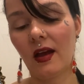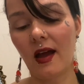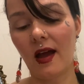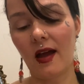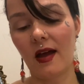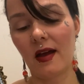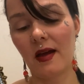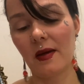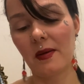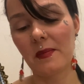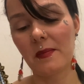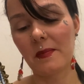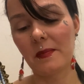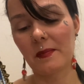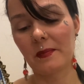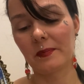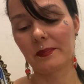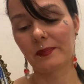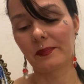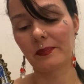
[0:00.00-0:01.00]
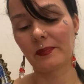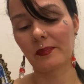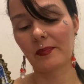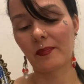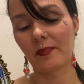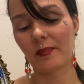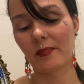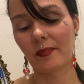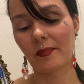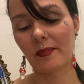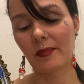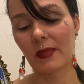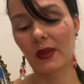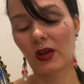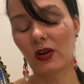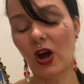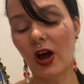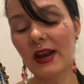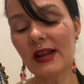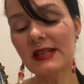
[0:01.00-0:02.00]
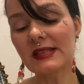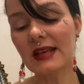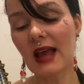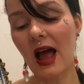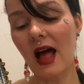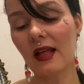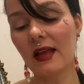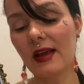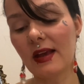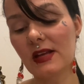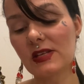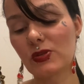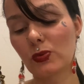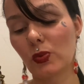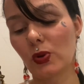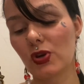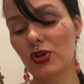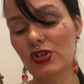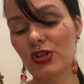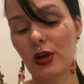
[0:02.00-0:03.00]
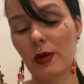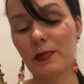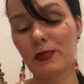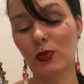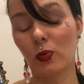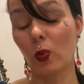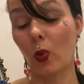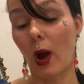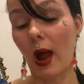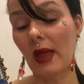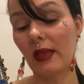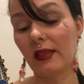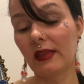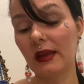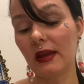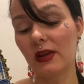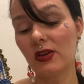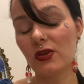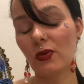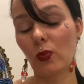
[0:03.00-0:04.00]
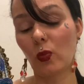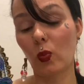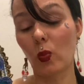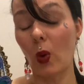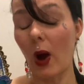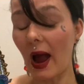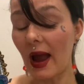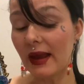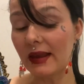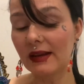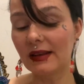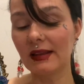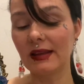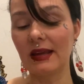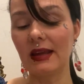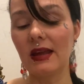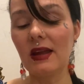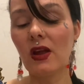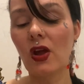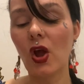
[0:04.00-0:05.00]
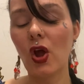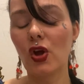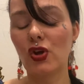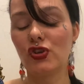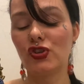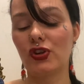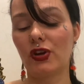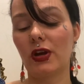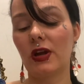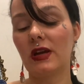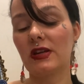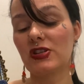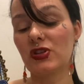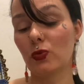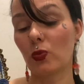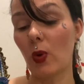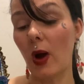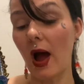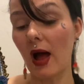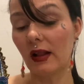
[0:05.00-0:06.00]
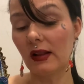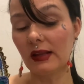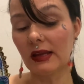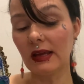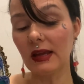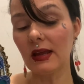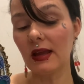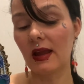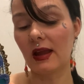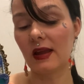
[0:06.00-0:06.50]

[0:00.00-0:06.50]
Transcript: Um, Goddess Kali is worshipped widely, widely during Diwali